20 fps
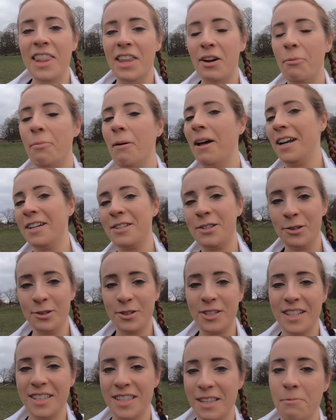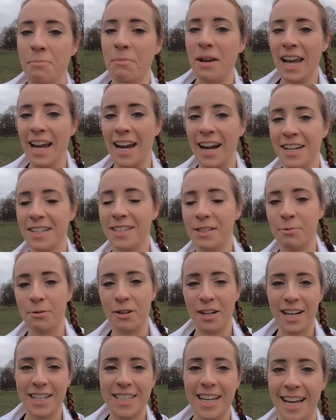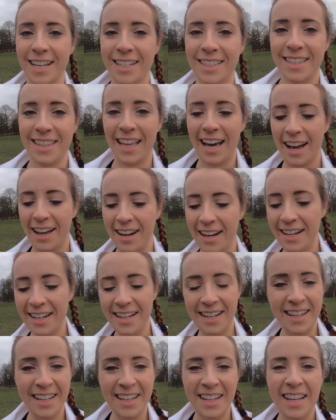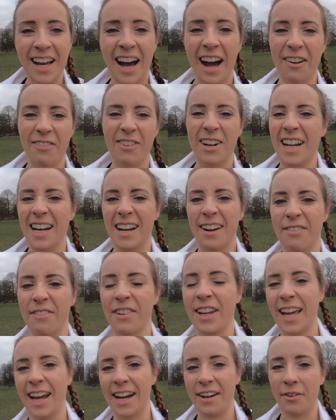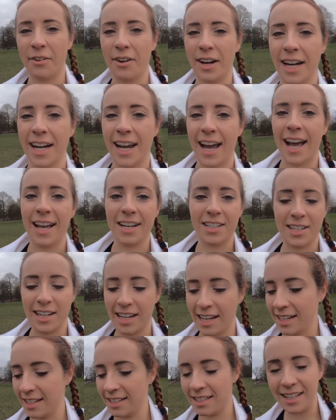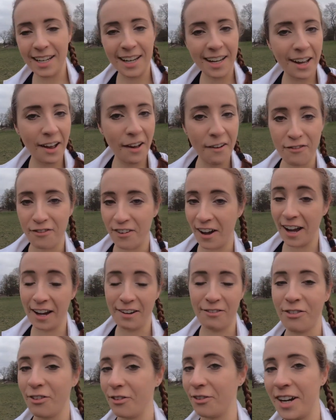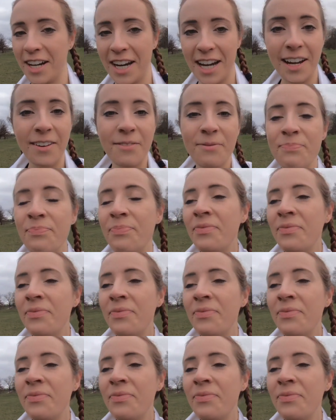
there are better sources than me. I just want to attest that. I really love Veganuary and it actually is fine for running.